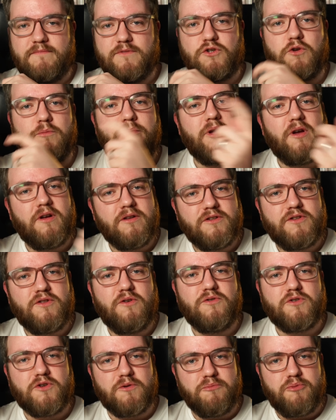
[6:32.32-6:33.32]
So beyond
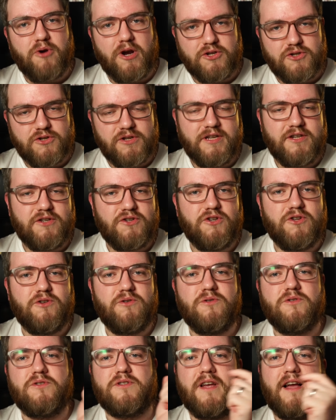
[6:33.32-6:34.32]
those compression
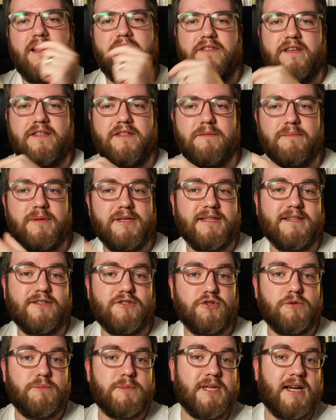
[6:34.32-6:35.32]
issues and then the missing
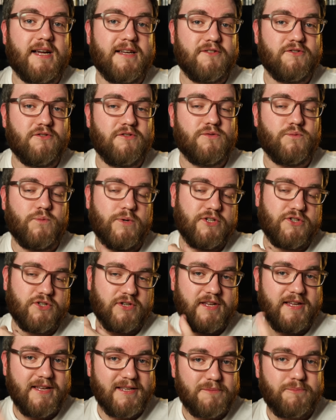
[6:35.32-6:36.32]
subtitles, which
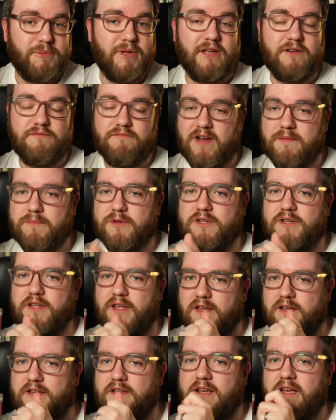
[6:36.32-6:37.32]
is being
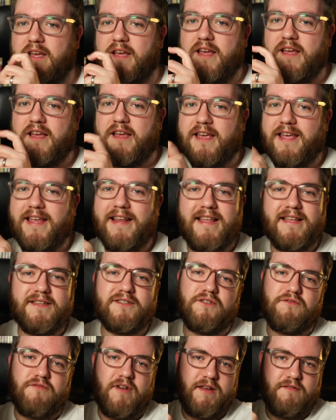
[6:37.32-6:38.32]
remedied, it is
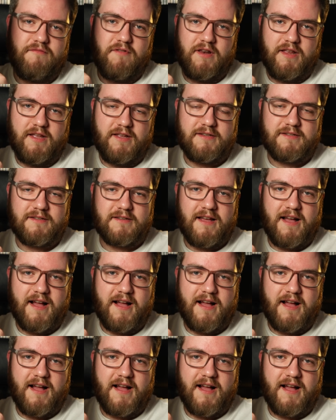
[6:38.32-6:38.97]
a great release.